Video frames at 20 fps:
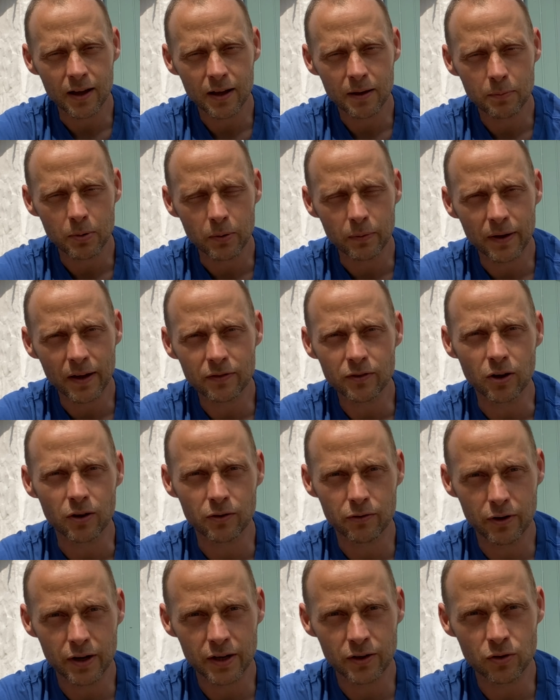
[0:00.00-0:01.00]
But we have got
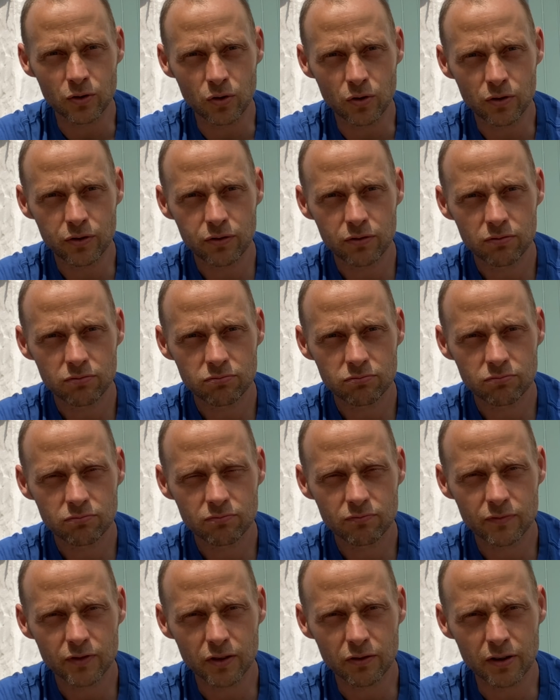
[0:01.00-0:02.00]
Great North,
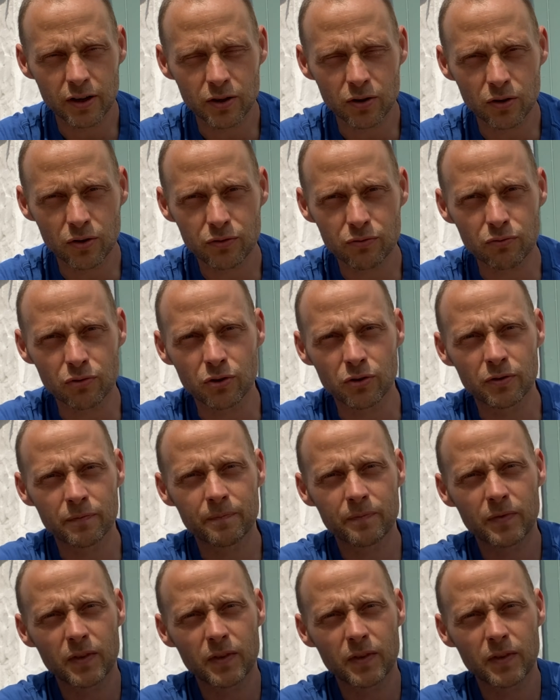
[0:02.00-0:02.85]
the Great North Run.